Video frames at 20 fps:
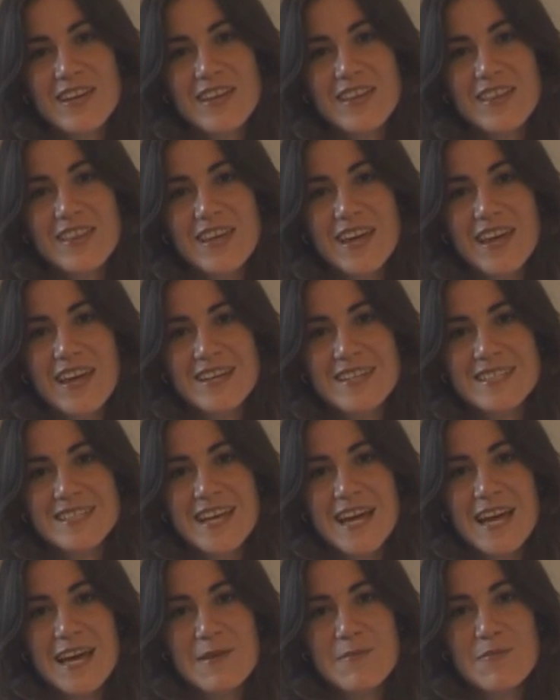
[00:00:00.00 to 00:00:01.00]
that
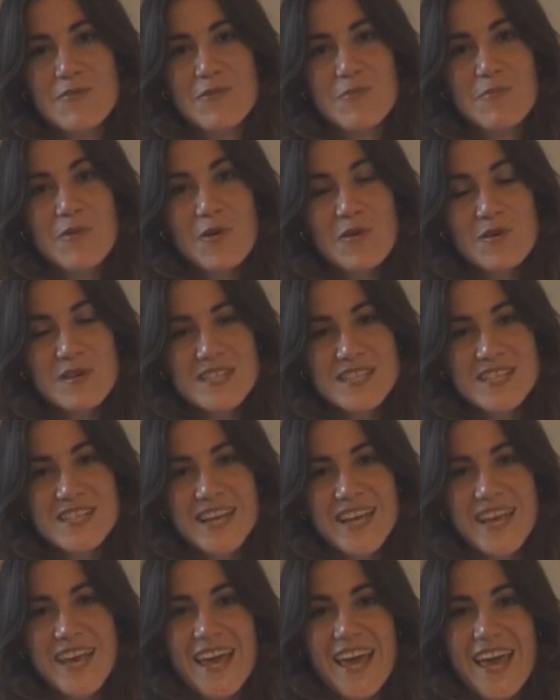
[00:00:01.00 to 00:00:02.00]
report
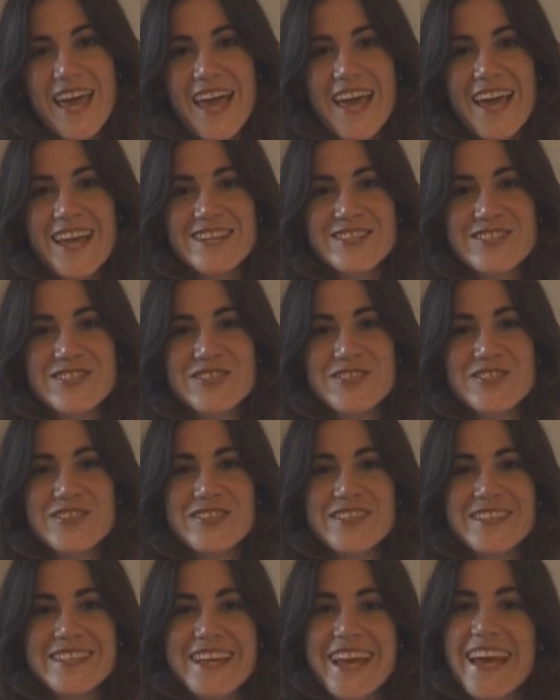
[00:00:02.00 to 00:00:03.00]
and
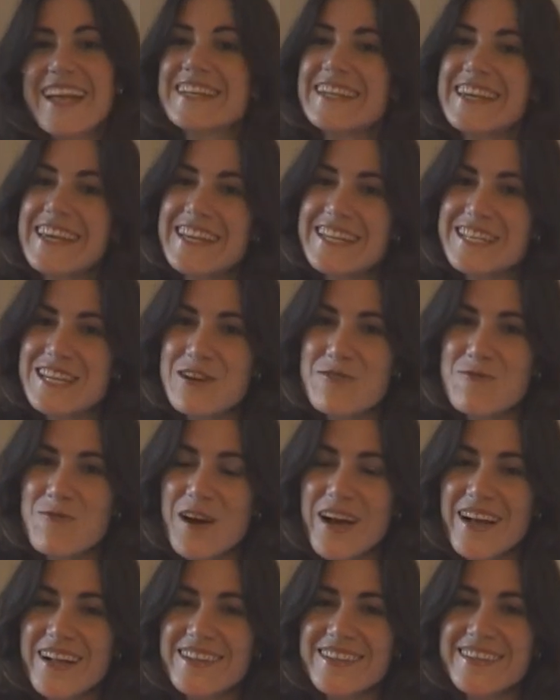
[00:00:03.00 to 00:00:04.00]
to get eating
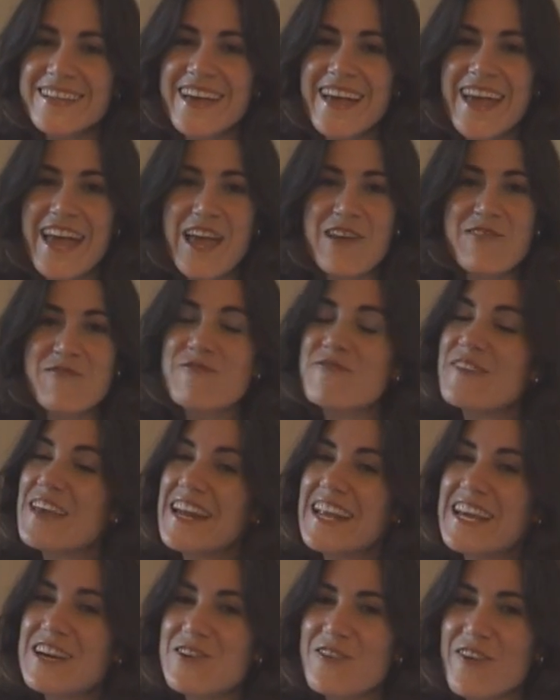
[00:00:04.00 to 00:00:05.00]
well and
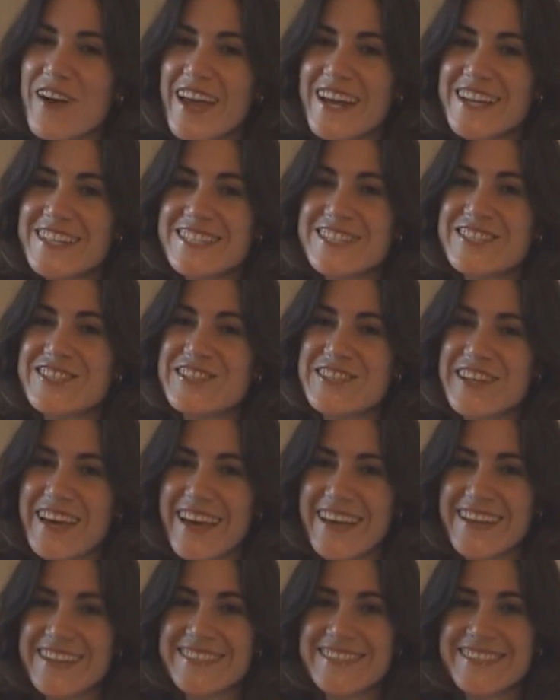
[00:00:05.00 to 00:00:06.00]
feeling great
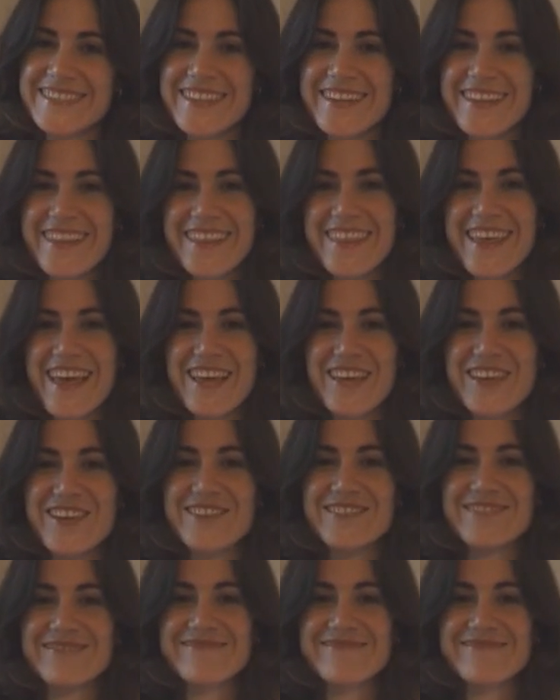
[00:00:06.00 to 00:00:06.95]
today. Thank you.